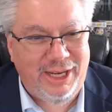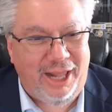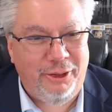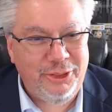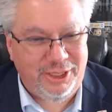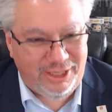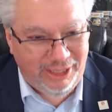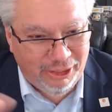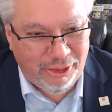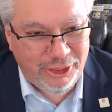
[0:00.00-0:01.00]
that's
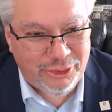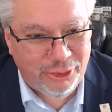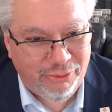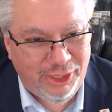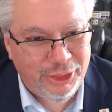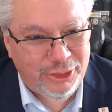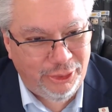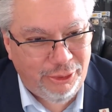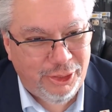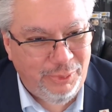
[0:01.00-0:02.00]
literally serving its
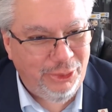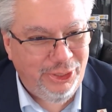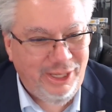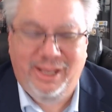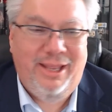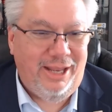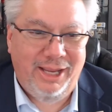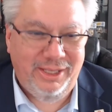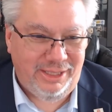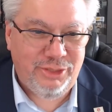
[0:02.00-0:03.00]
little community,
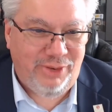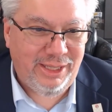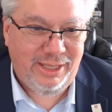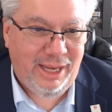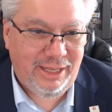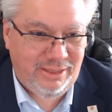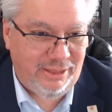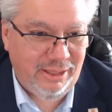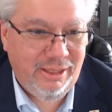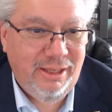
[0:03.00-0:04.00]
I think that's fantastic.